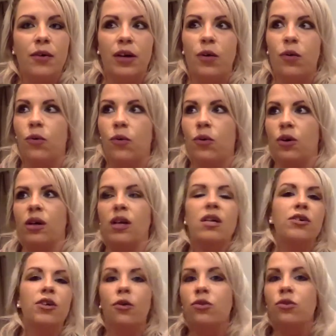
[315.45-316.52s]
Or go
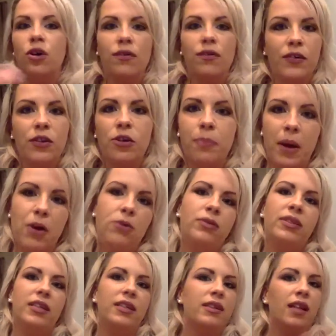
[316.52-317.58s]
look for their post
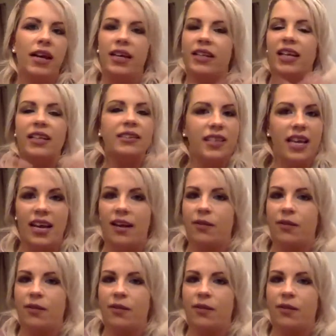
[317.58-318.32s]
and that's it.